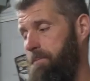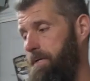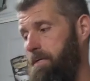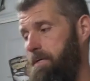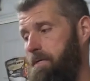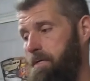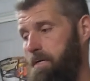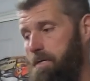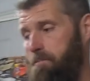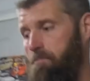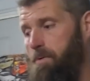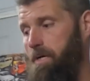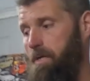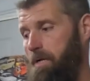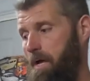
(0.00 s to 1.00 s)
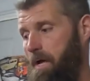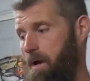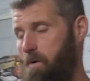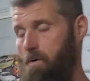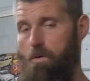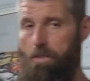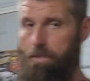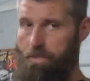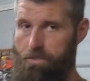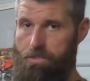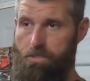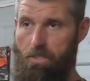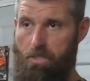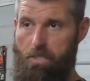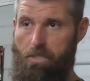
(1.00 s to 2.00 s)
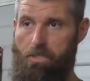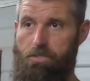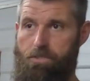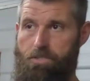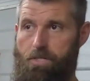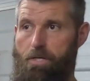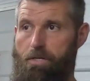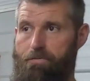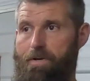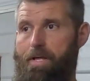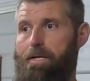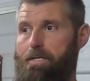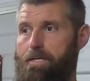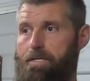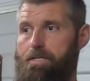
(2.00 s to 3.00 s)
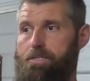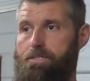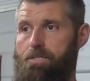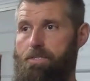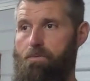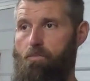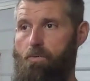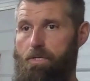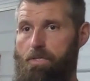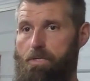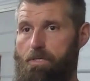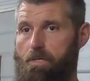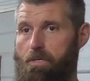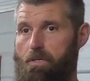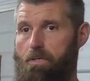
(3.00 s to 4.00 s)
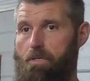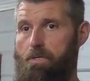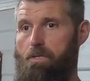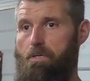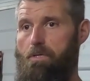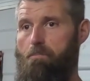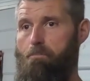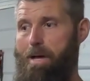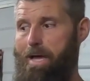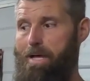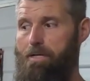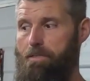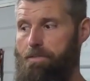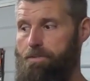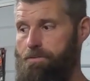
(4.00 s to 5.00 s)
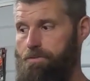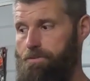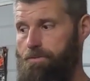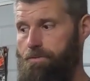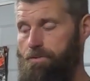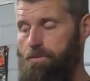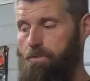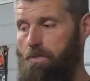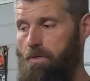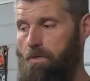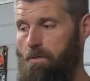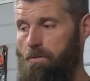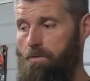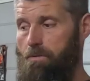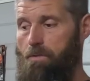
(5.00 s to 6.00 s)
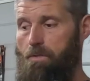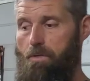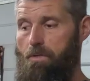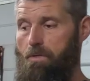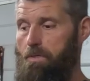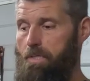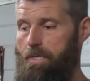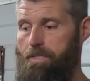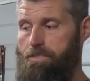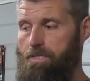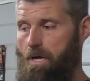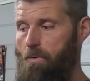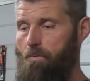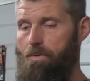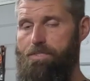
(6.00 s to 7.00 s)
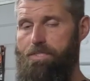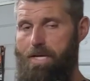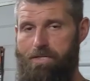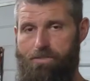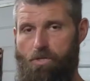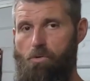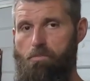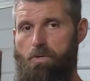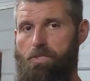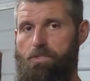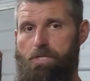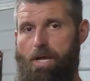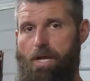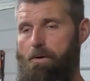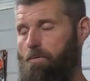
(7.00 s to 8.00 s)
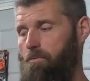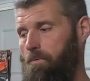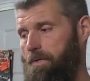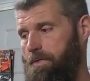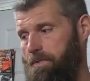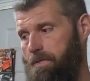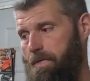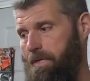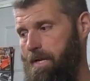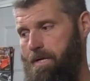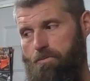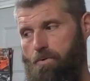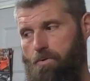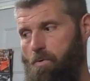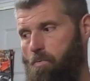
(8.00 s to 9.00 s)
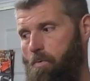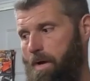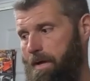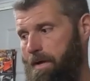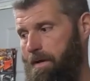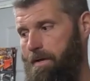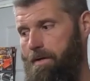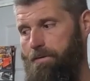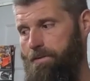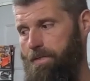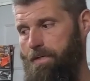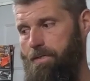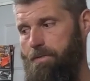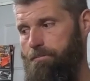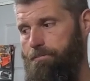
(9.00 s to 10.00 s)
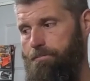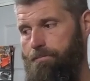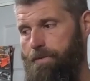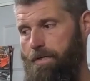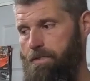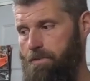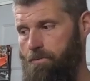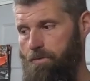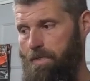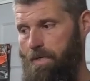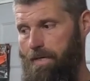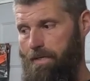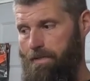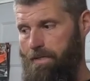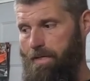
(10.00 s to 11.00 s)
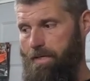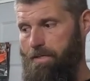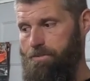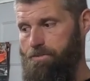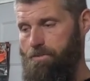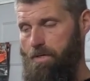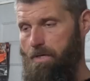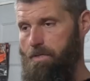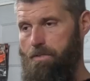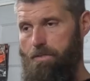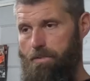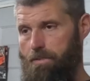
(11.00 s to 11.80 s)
me, but all of this little stuff like this that we balance, uh, it's always got too much counterweight, and I don't know why they they do it like that. So they,